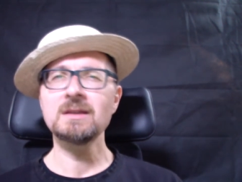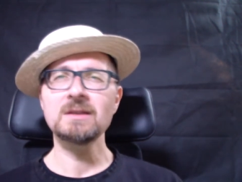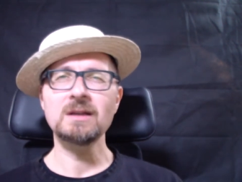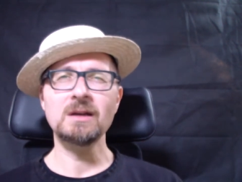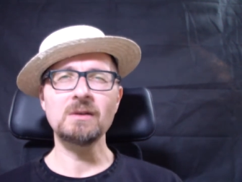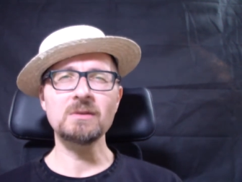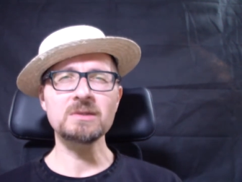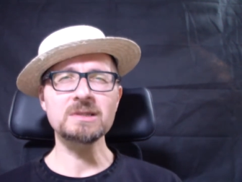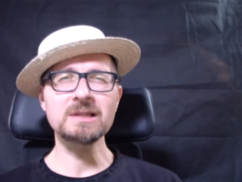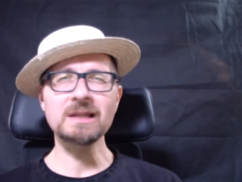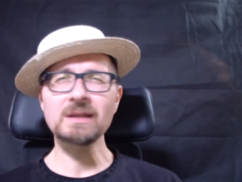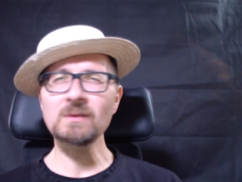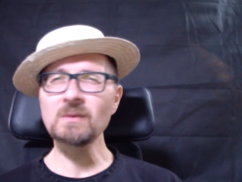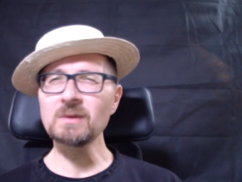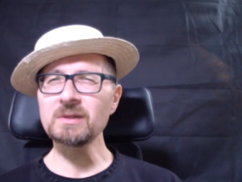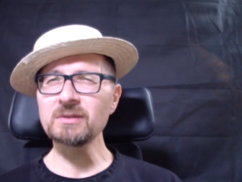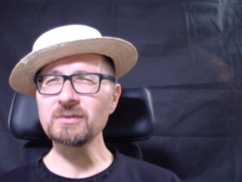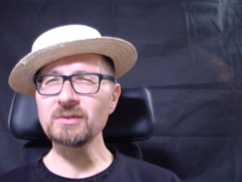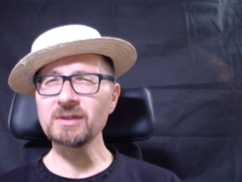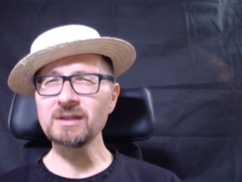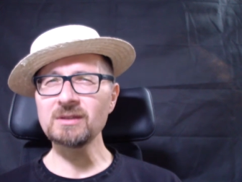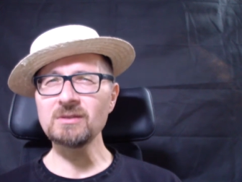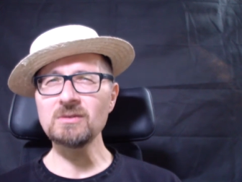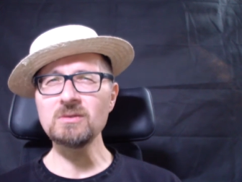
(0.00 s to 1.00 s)
I was like
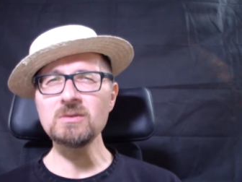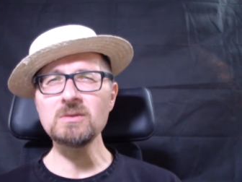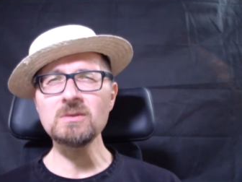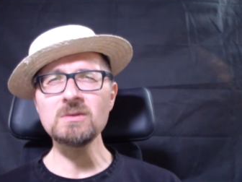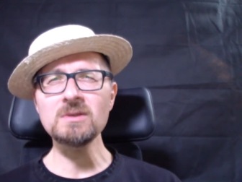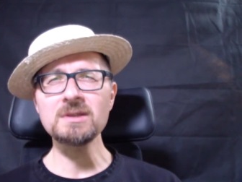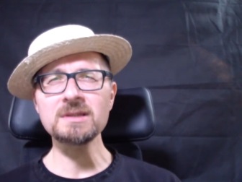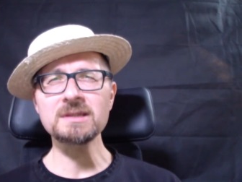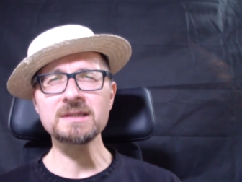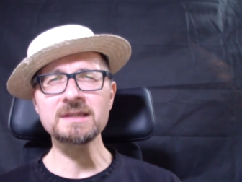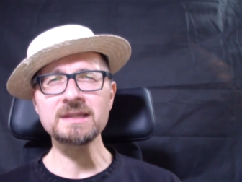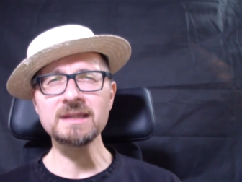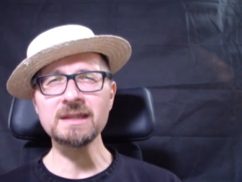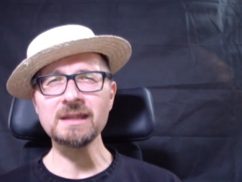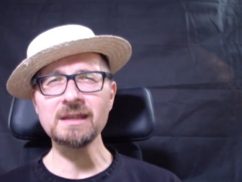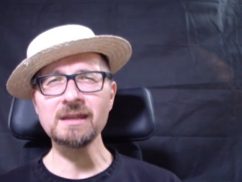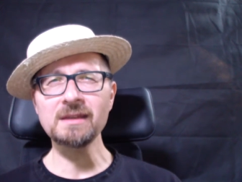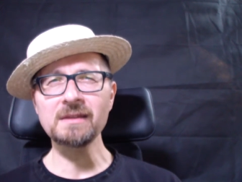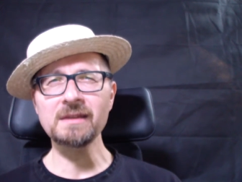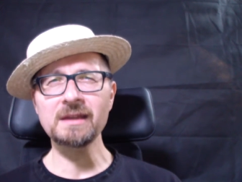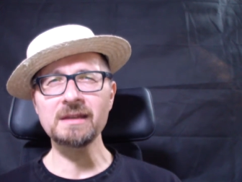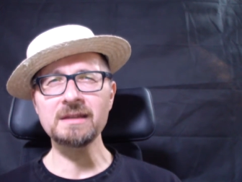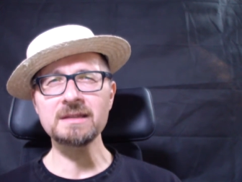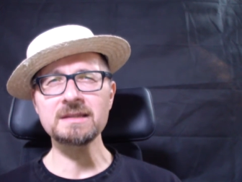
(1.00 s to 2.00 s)
wondering who is singing
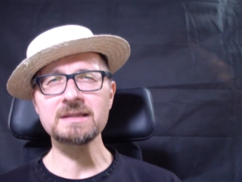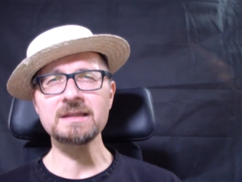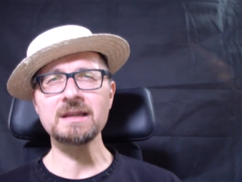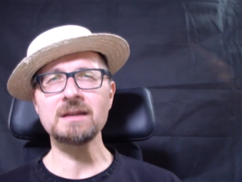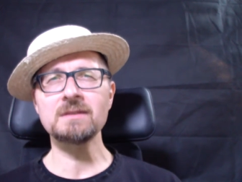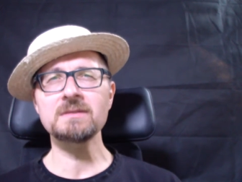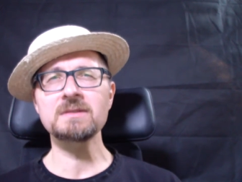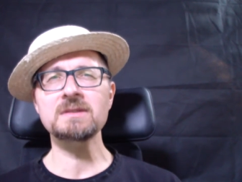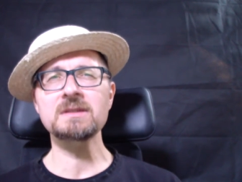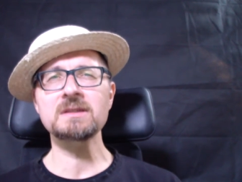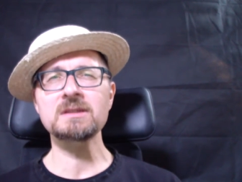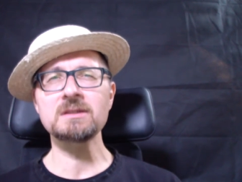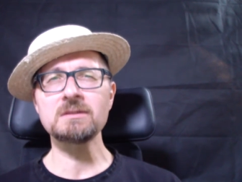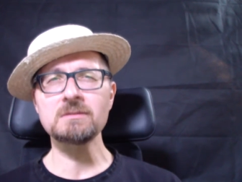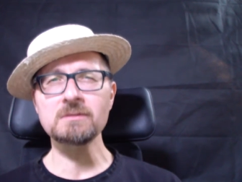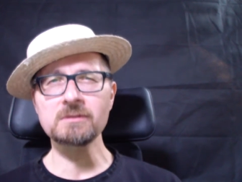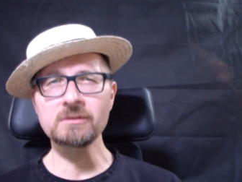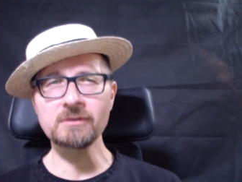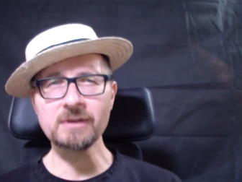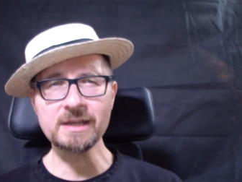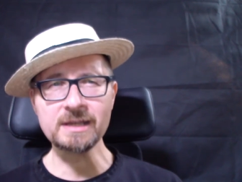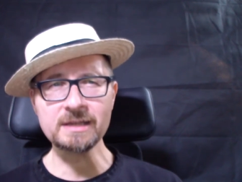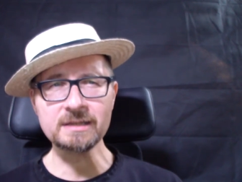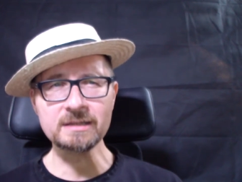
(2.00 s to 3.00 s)
that? It sounds so
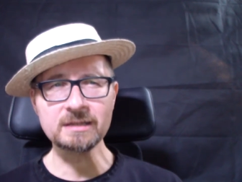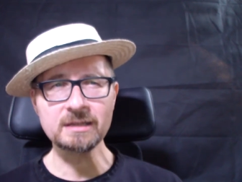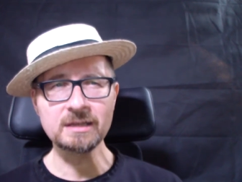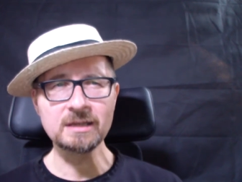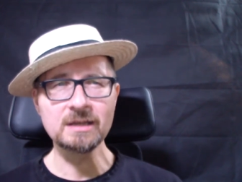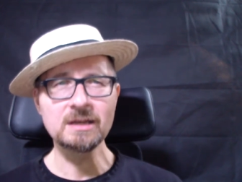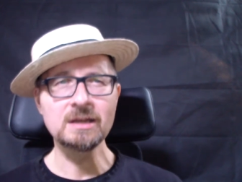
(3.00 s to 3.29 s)
great.